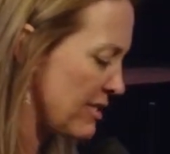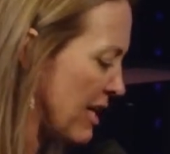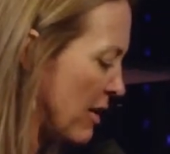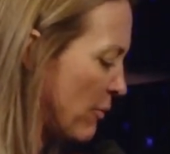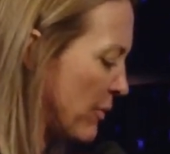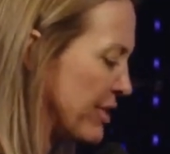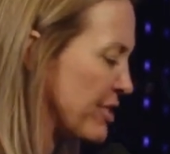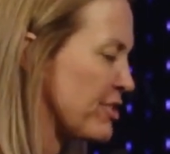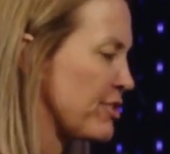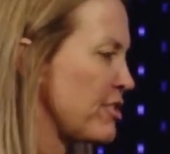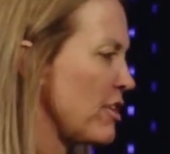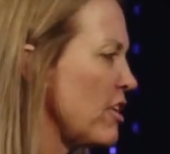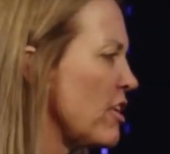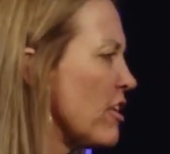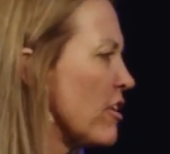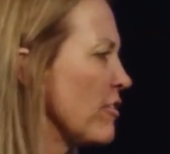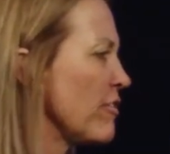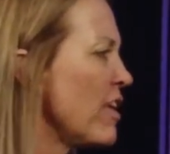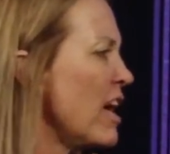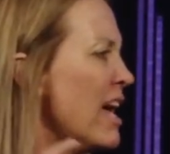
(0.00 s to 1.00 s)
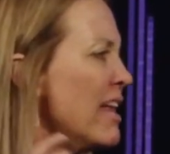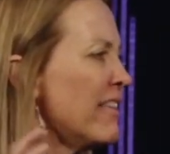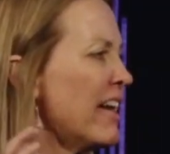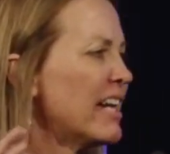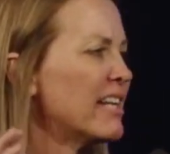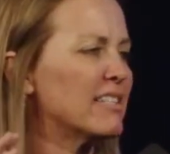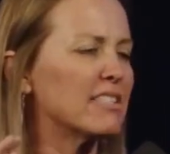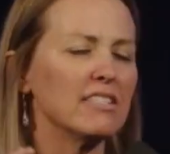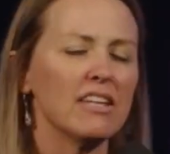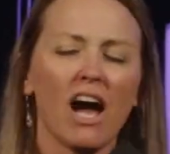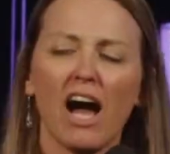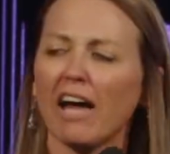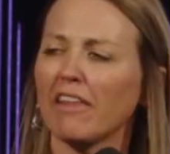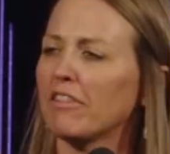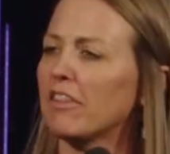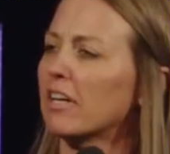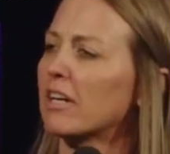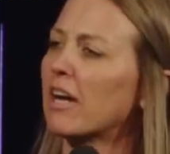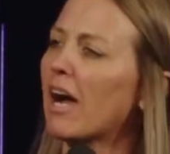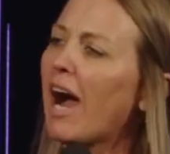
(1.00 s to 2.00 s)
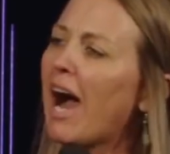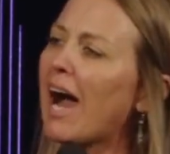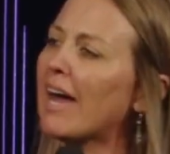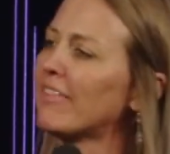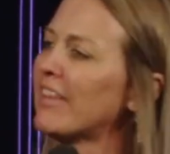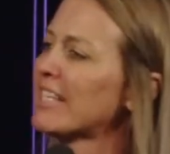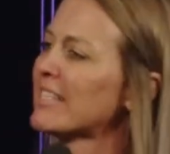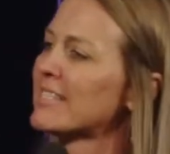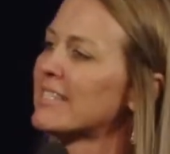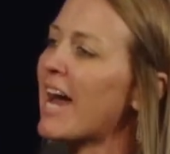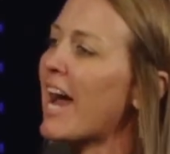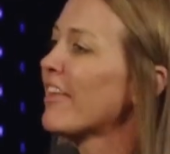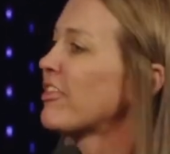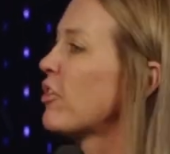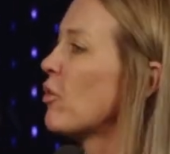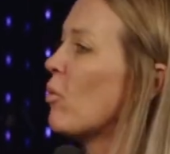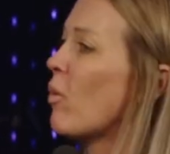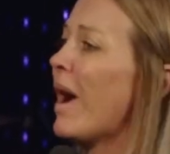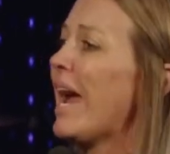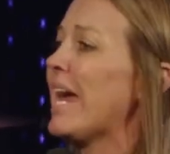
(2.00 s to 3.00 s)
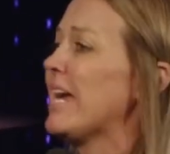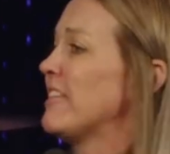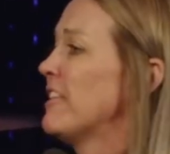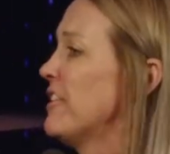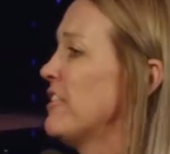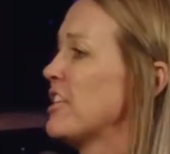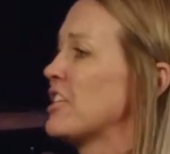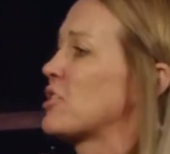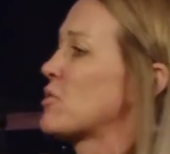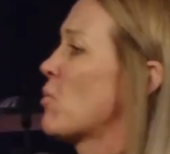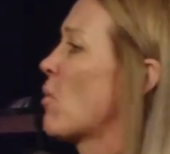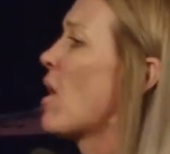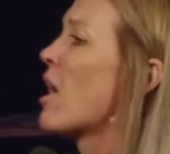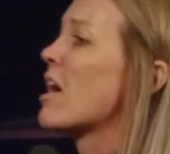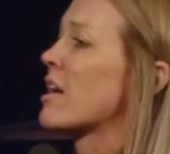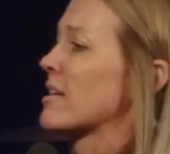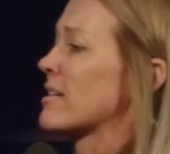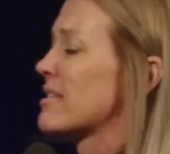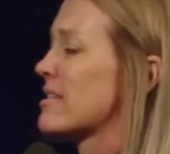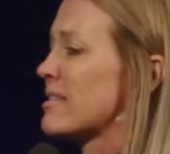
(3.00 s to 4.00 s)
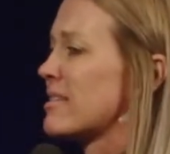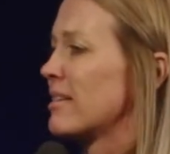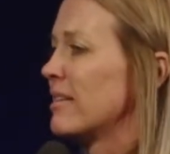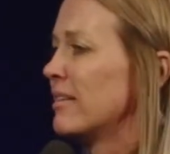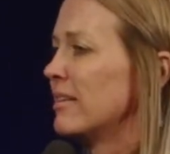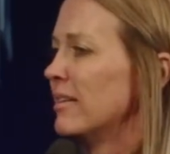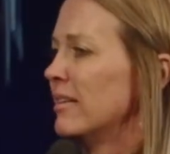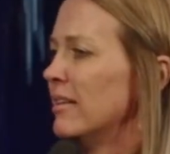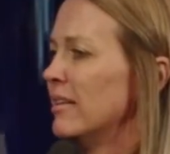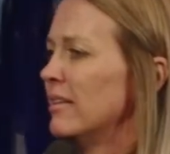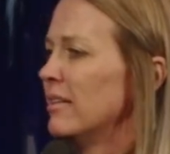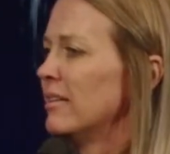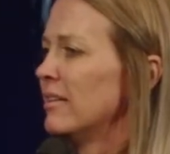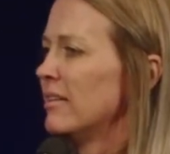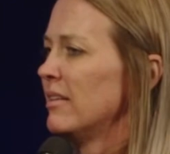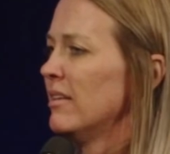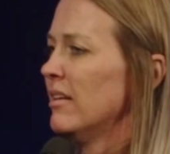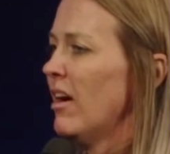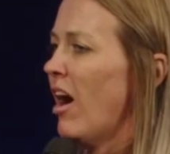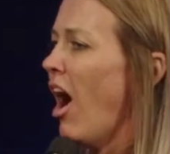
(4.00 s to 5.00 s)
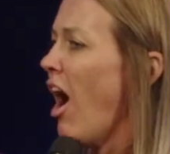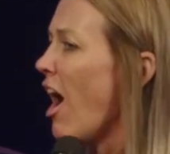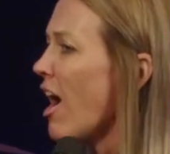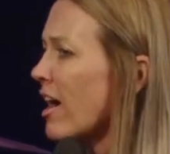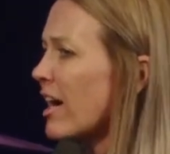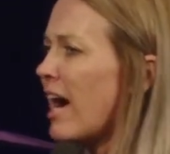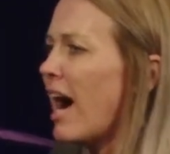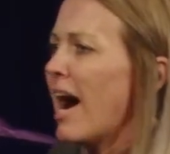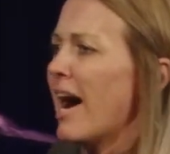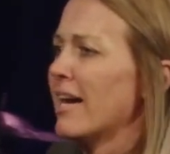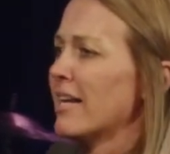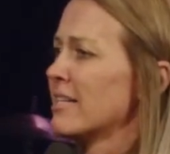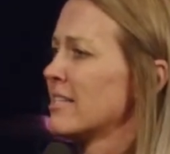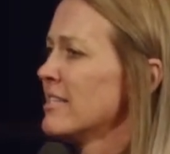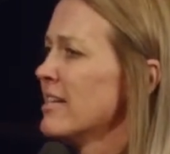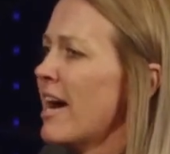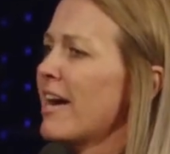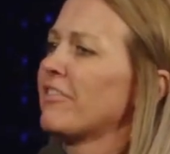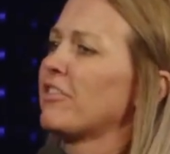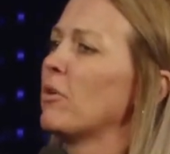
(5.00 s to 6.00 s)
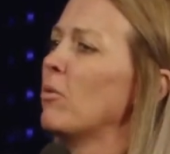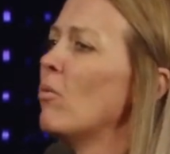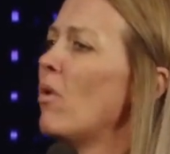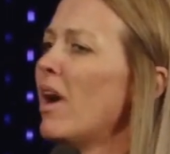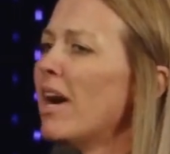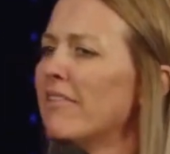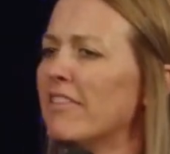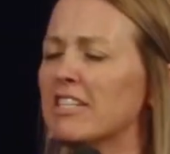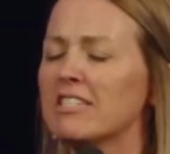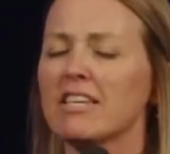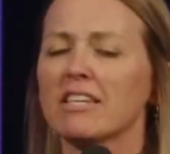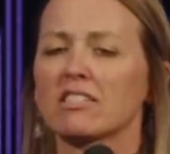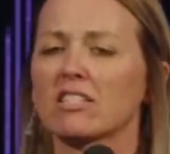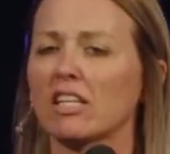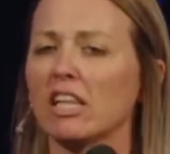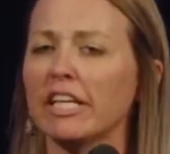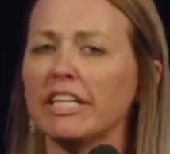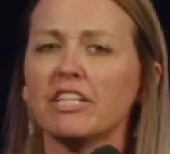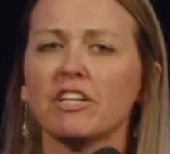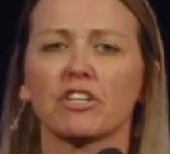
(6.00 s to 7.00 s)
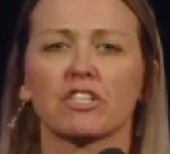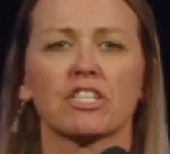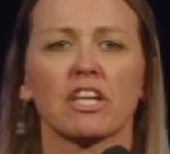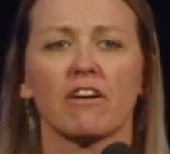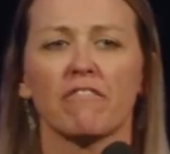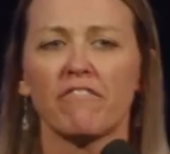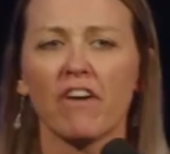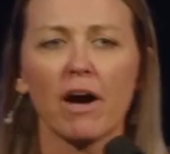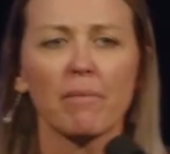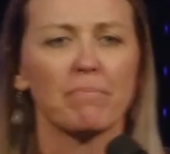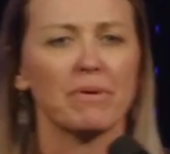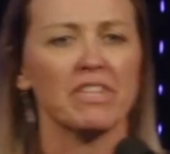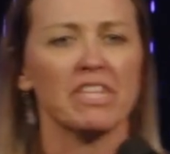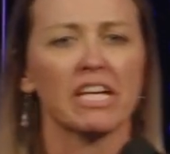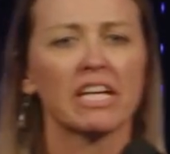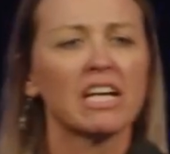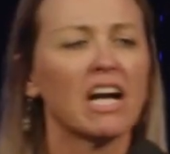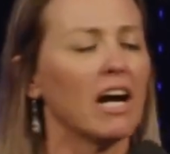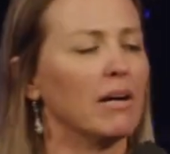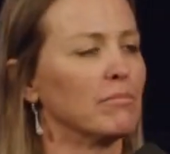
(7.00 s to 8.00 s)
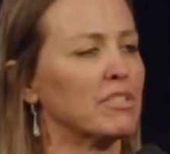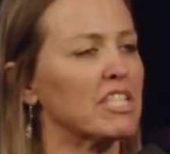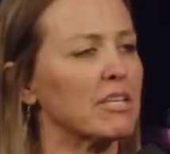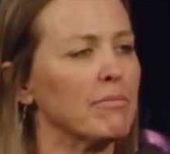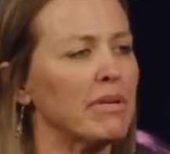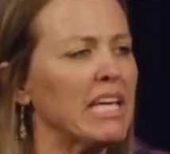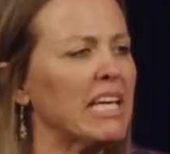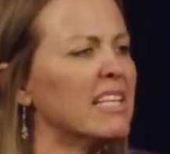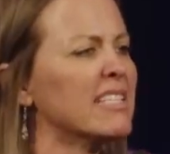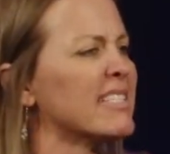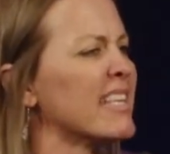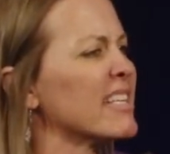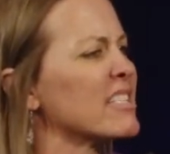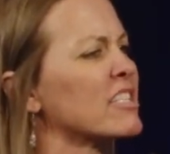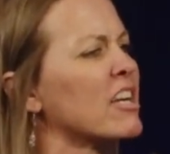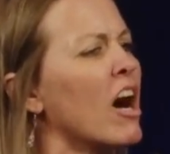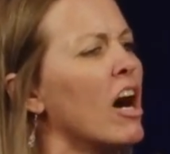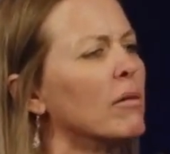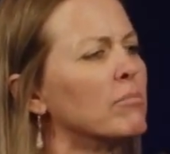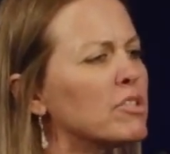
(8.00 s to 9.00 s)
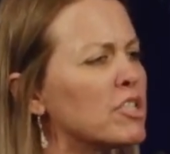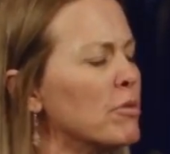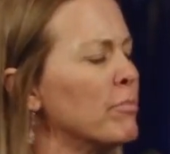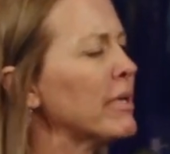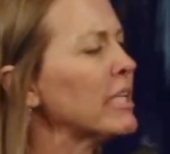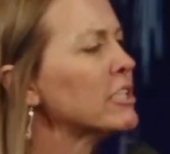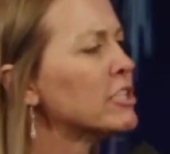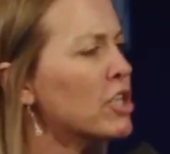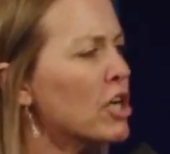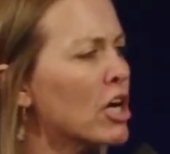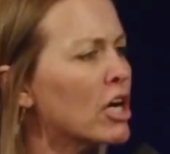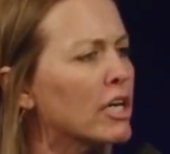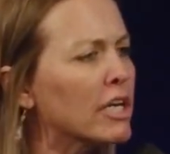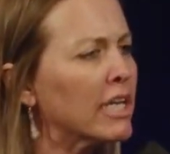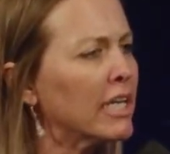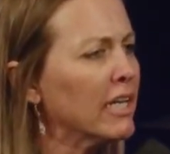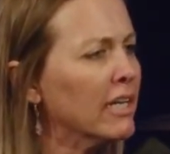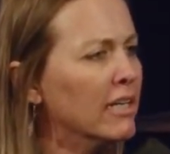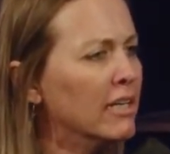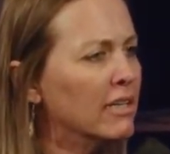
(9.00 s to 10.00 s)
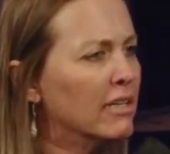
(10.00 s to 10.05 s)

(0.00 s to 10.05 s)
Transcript: that we serve. That is not the God. That's not the way that this works. Our God is not the one that says, clean yourself up and then come to me. He says, come to me dirty.